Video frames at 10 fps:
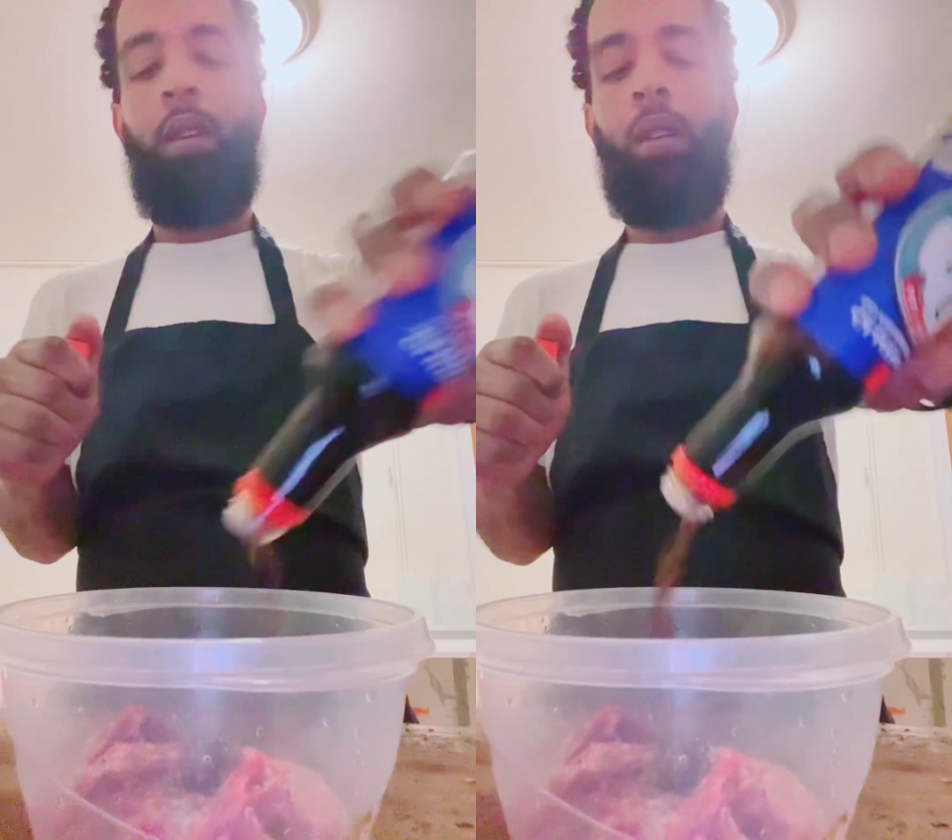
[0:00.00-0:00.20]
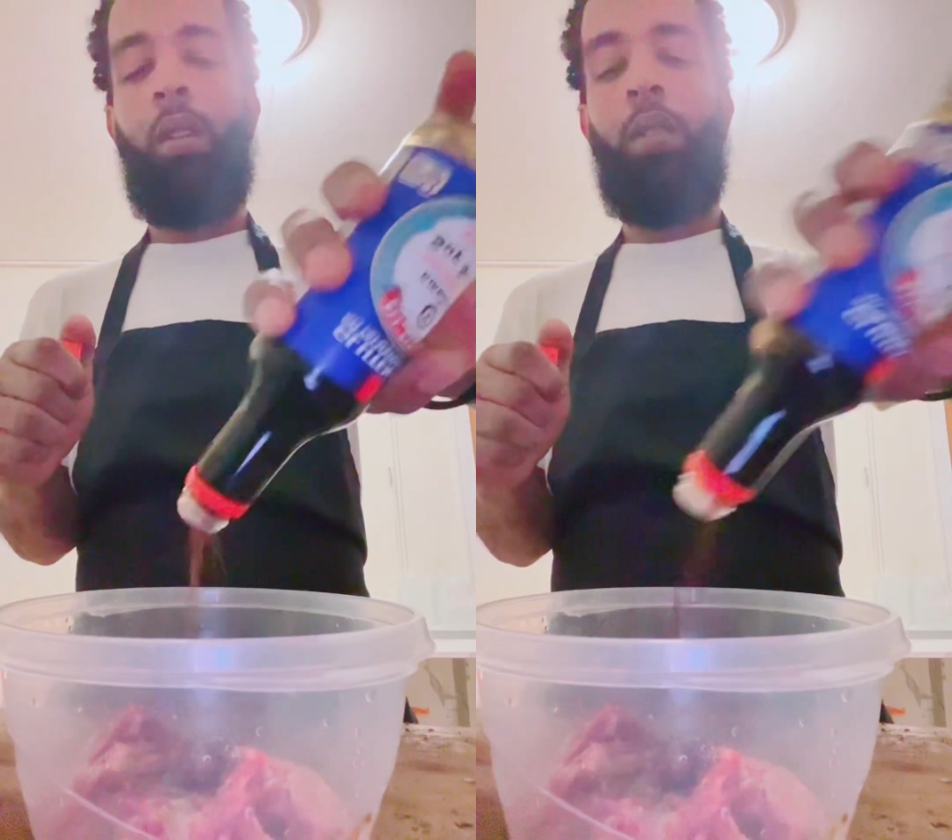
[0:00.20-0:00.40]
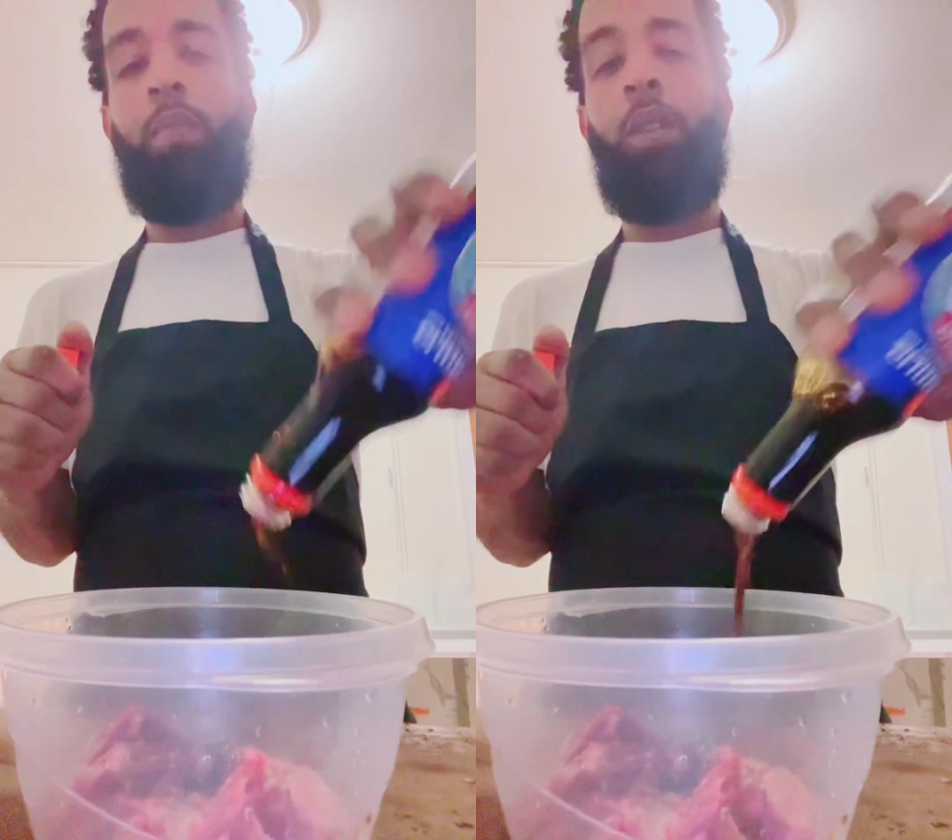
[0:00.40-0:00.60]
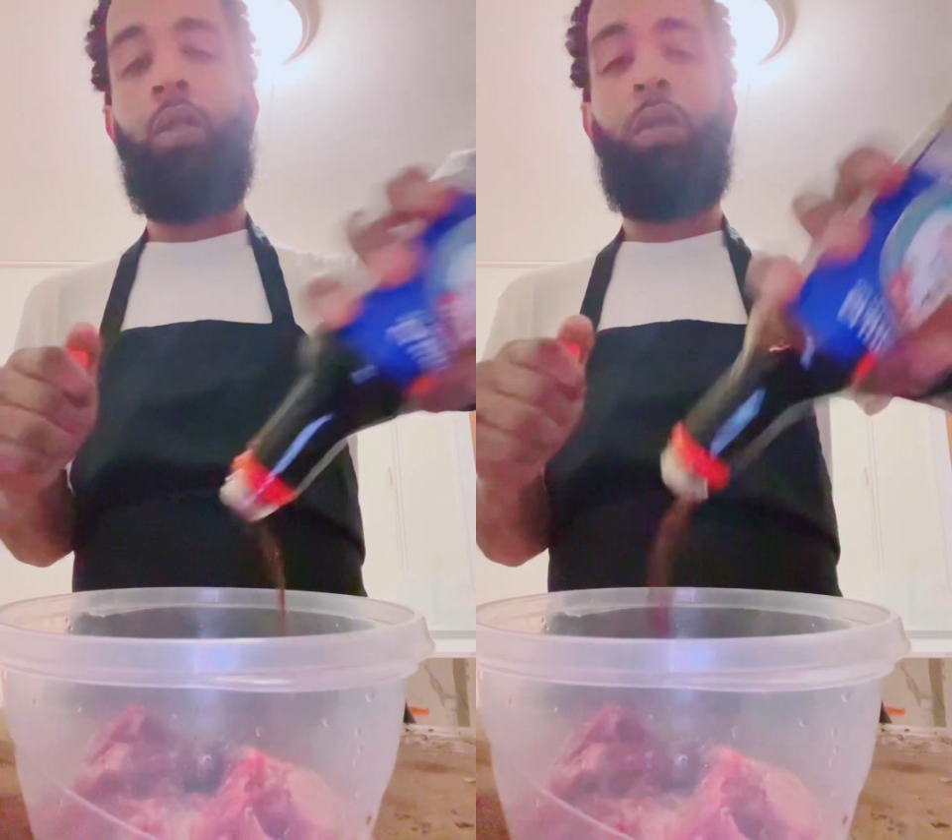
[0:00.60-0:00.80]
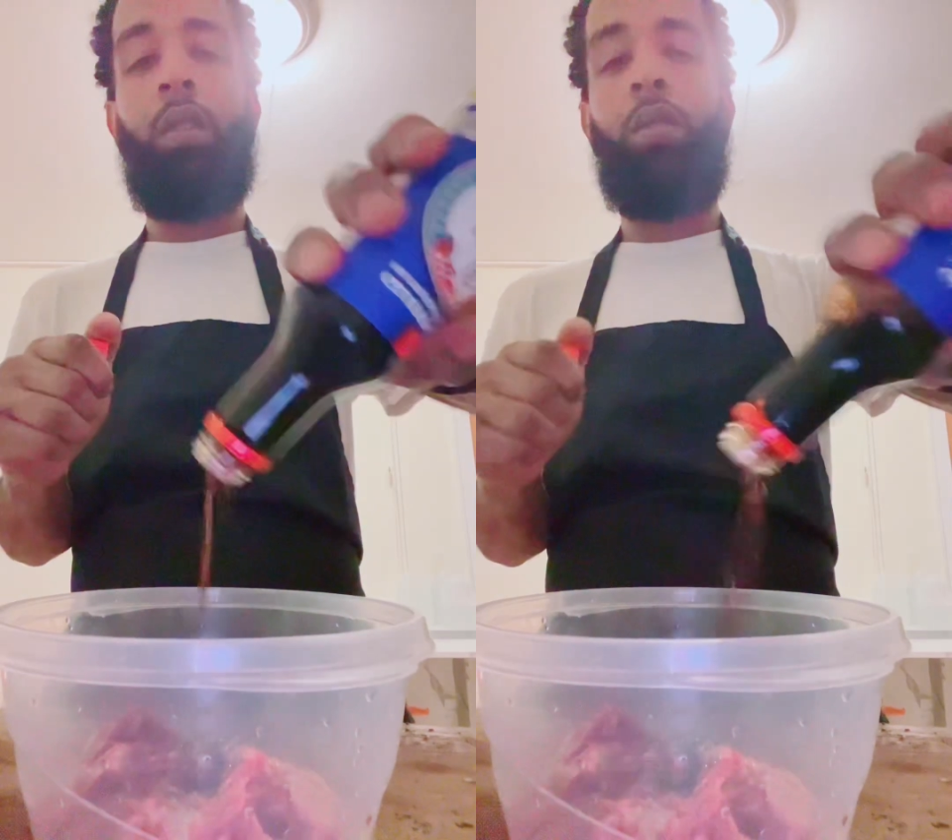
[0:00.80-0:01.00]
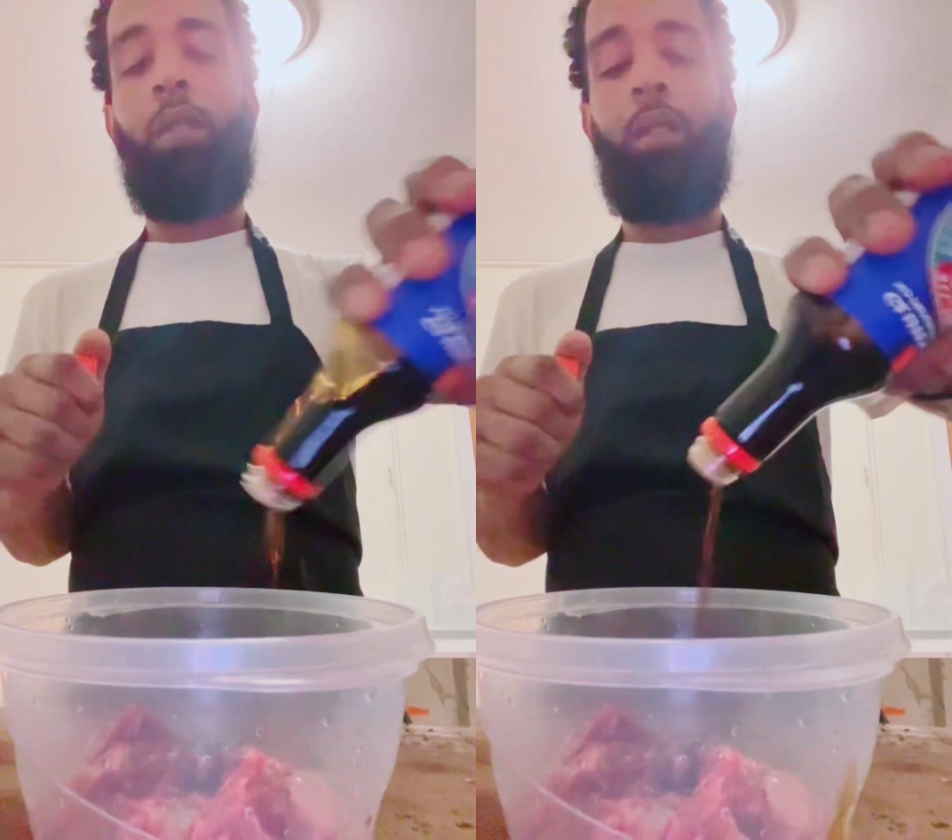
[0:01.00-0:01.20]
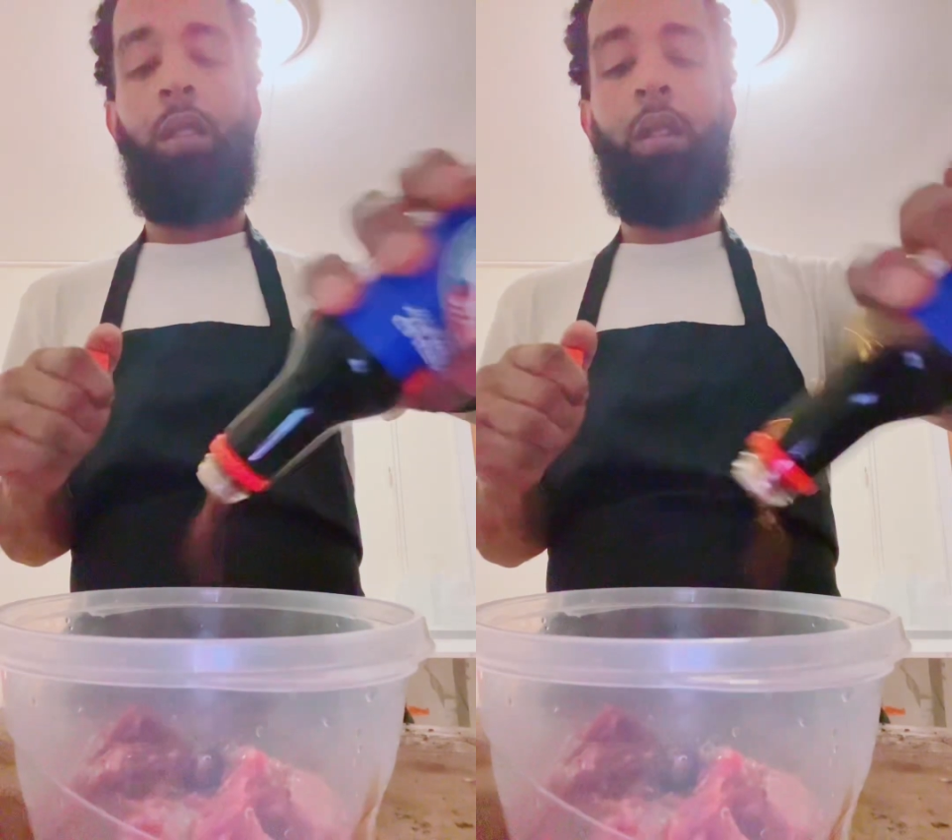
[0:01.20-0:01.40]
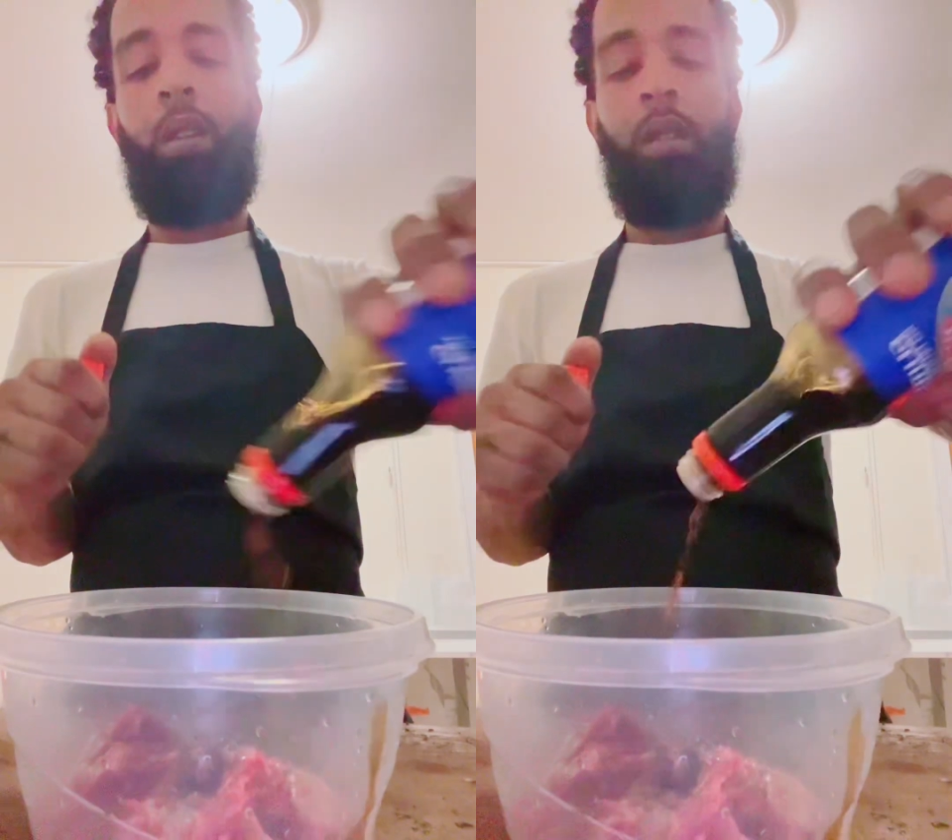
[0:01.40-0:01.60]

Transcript: A little bit of soy sauce in there.